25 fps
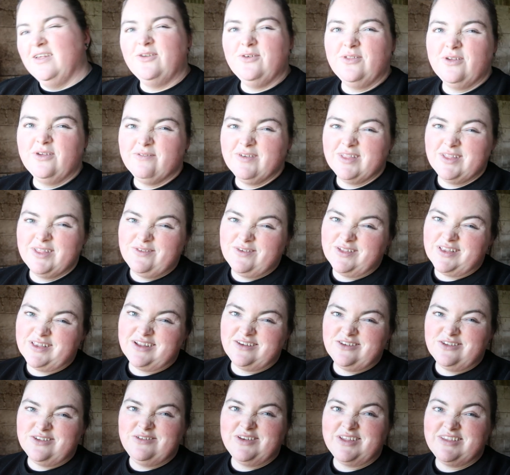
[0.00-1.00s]
And all I really feel
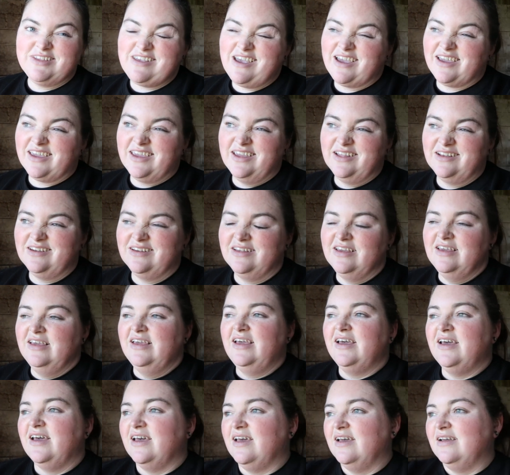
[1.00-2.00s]
like doing is hacking.
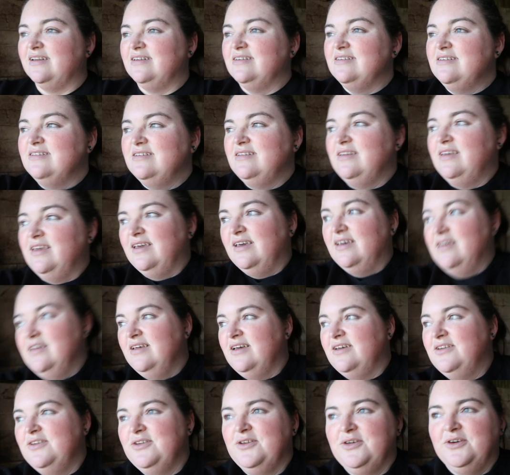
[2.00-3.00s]
And
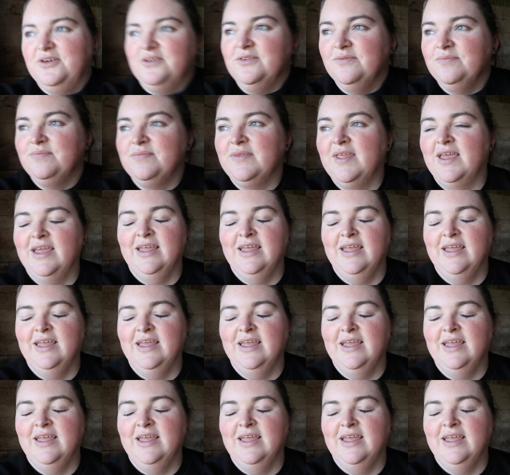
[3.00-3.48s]
yeah, I don't know.